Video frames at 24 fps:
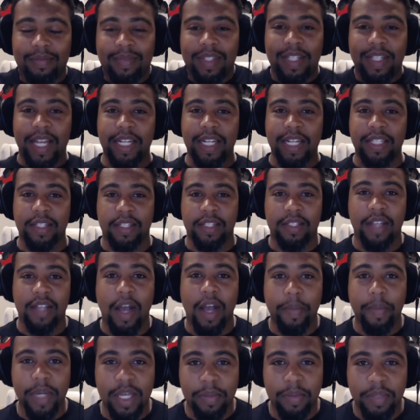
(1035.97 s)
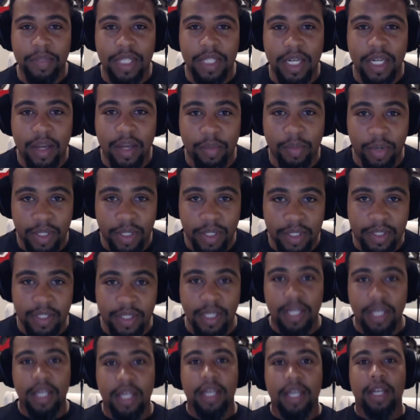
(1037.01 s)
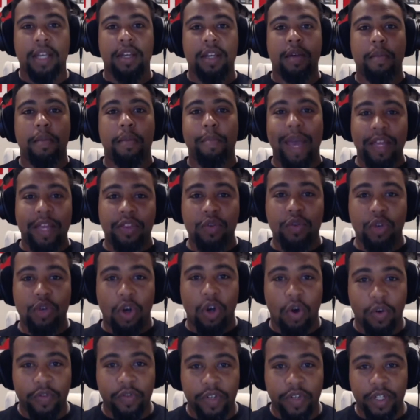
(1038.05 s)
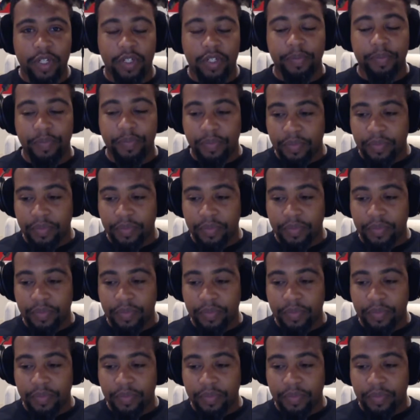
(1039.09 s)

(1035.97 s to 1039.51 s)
That is the Somnium Tenebris. Matthew Colville,